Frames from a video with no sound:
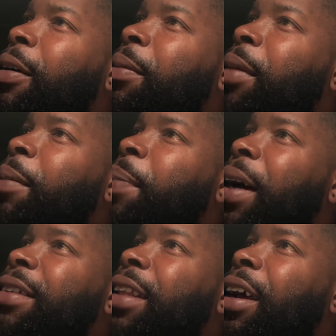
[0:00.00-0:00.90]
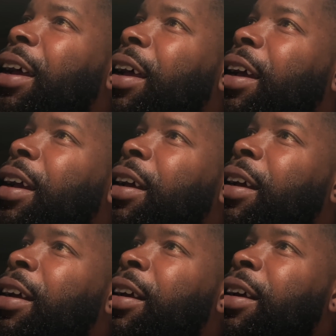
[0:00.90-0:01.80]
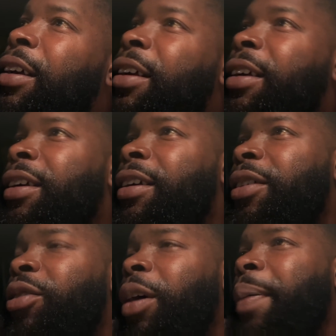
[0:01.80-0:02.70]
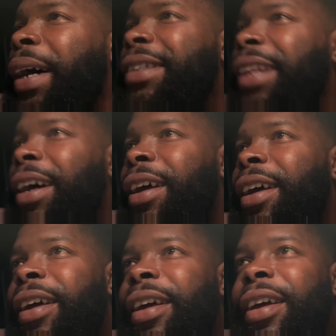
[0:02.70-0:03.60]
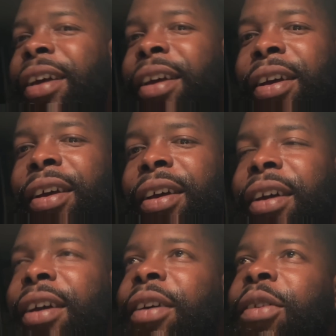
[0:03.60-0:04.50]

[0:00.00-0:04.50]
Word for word: Make pasta? You want pasta? No plate.